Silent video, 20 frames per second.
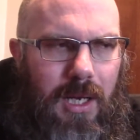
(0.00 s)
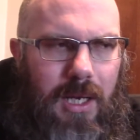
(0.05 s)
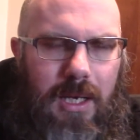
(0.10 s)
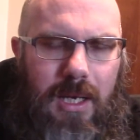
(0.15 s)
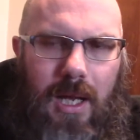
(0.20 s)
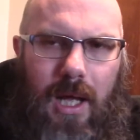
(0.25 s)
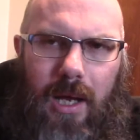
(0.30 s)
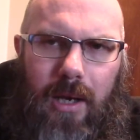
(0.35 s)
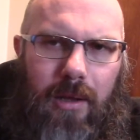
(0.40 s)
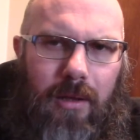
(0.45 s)

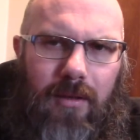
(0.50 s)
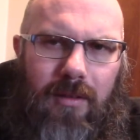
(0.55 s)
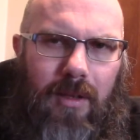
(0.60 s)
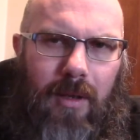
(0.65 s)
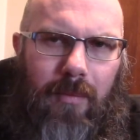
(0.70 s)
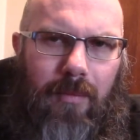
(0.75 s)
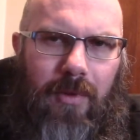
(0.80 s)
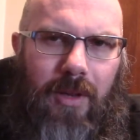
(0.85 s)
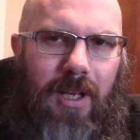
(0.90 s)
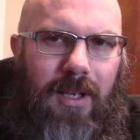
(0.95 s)
Not a good
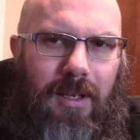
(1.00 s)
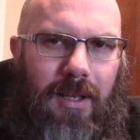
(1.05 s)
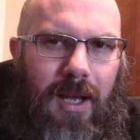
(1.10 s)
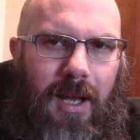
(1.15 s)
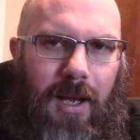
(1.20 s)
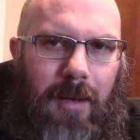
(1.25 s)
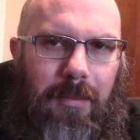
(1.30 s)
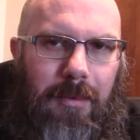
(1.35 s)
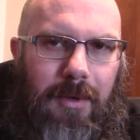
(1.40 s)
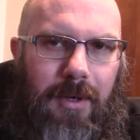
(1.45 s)
time for that to
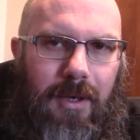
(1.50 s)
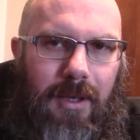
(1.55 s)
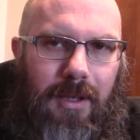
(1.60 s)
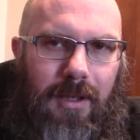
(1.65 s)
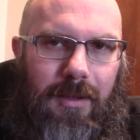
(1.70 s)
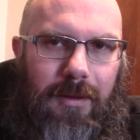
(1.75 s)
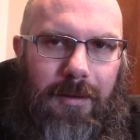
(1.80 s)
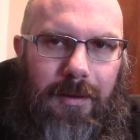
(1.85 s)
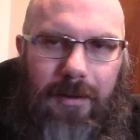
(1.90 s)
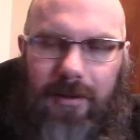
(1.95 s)
happen,
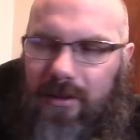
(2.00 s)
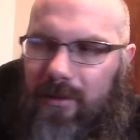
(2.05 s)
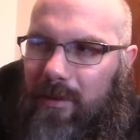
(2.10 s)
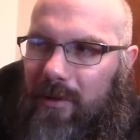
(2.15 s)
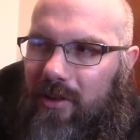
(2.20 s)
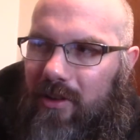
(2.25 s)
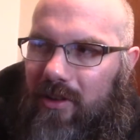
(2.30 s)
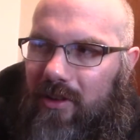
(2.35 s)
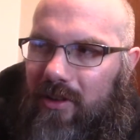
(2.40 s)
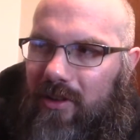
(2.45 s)

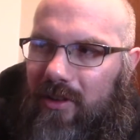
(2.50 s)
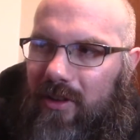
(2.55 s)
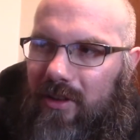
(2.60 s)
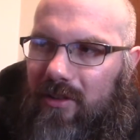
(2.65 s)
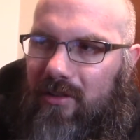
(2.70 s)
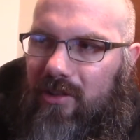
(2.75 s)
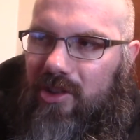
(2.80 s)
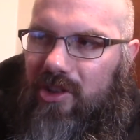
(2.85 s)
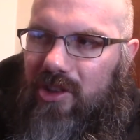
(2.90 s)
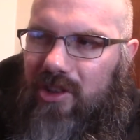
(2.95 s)
especially since I
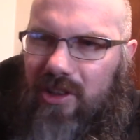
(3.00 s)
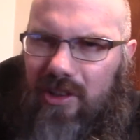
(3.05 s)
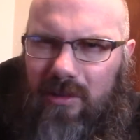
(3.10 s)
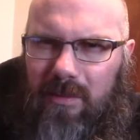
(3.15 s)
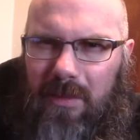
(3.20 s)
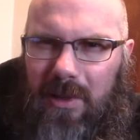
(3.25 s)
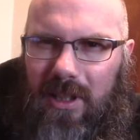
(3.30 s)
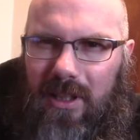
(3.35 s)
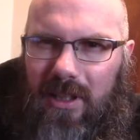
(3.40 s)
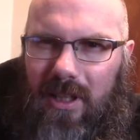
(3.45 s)

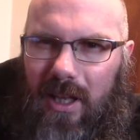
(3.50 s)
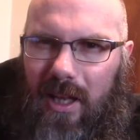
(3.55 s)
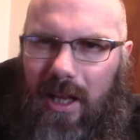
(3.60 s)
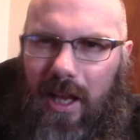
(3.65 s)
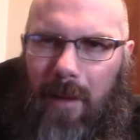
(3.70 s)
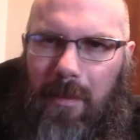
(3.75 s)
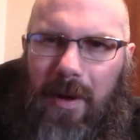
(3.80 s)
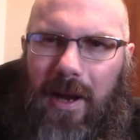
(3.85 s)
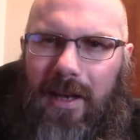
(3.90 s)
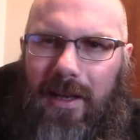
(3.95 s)
just paid, like
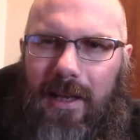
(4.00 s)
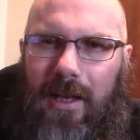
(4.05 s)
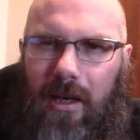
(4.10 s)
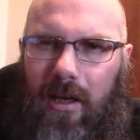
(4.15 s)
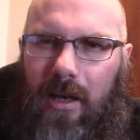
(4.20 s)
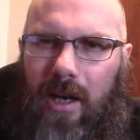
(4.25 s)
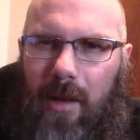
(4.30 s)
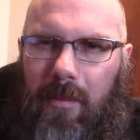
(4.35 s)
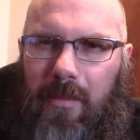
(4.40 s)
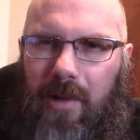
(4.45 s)
I paid the
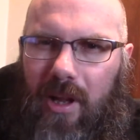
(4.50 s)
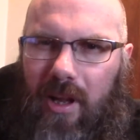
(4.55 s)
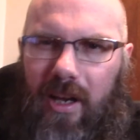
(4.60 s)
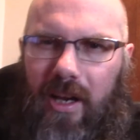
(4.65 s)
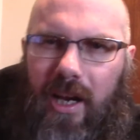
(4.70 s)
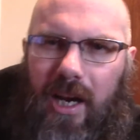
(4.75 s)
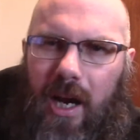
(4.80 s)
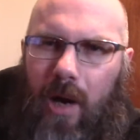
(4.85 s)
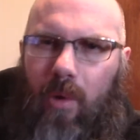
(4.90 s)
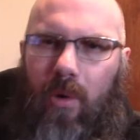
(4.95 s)
internet bill
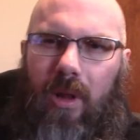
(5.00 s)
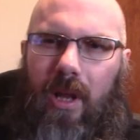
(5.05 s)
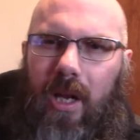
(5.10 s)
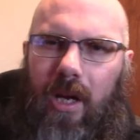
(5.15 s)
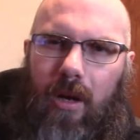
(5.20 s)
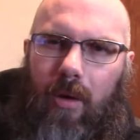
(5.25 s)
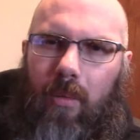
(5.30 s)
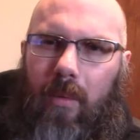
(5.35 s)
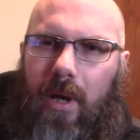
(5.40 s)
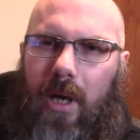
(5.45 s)
and an hour
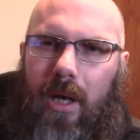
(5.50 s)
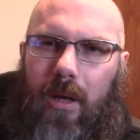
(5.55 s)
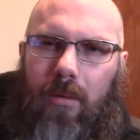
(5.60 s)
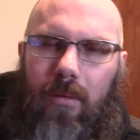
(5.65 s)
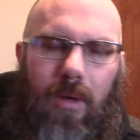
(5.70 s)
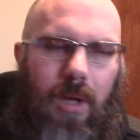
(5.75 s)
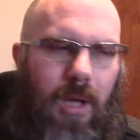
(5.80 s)
later it went out.